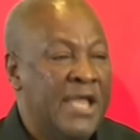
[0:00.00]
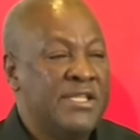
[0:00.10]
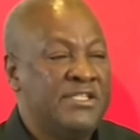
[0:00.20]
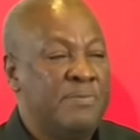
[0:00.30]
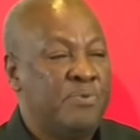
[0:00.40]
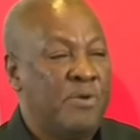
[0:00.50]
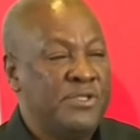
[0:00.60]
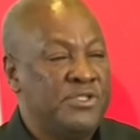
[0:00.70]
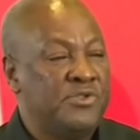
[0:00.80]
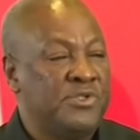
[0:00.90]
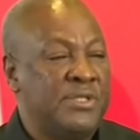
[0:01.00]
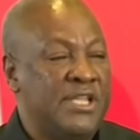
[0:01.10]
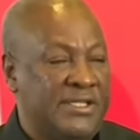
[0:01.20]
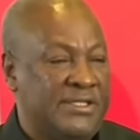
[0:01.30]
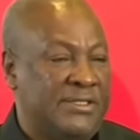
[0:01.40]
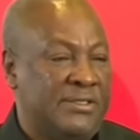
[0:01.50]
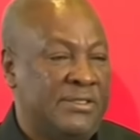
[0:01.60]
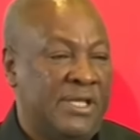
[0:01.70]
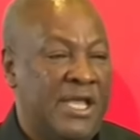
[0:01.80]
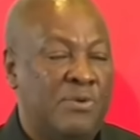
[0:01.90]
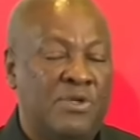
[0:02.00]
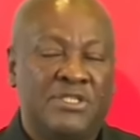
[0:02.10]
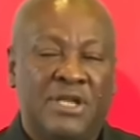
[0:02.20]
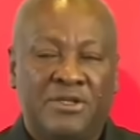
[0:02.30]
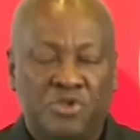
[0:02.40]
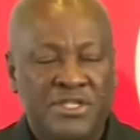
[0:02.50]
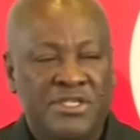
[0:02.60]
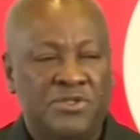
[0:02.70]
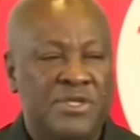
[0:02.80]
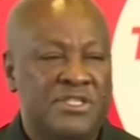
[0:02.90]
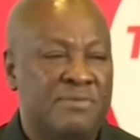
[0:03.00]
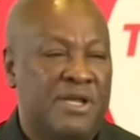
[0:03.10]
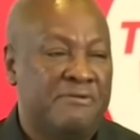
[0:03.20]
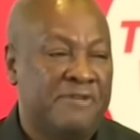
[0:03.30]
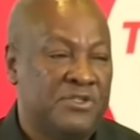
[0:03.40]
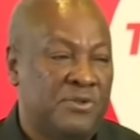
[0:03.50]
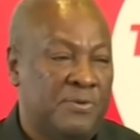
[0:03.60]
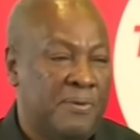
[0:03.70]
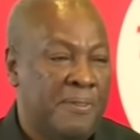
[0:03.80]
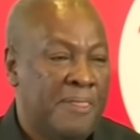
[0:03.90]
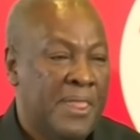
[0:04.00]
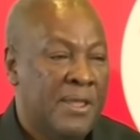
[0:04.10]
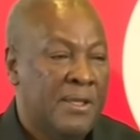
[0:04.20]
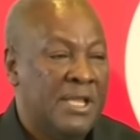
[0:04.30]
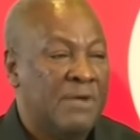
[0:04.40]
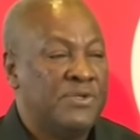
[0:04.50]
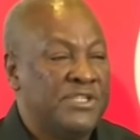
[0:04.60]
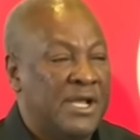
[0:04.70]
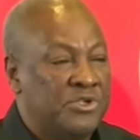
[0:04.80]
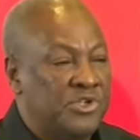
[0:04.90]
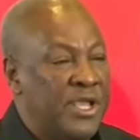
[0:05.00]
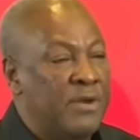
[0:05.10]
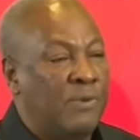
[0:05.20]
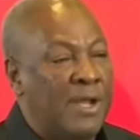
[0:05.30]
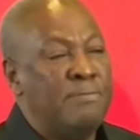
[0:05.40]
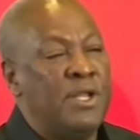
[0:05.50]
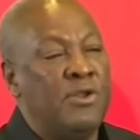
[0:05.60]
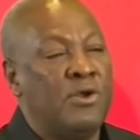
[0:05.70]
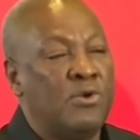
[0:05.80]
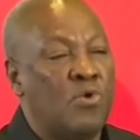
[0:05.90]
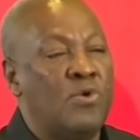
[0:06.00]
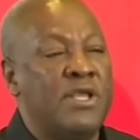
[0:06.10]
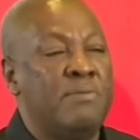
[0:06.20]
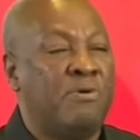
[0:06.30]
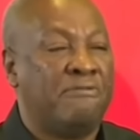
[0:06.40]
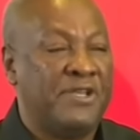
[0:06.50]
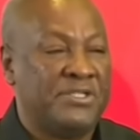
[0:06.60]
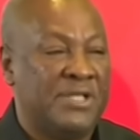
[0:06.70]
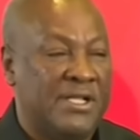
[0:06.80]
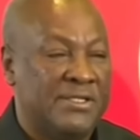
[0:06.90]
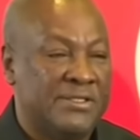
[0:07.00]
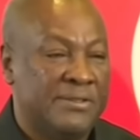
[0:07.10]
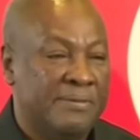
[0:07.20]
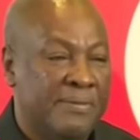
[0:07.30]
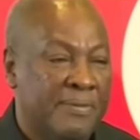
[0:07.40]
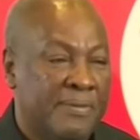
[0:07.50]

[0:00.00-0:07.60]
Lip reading: The NDC promises this, and it was in our 2020 manifesto, that we shall train 1 million coding professionals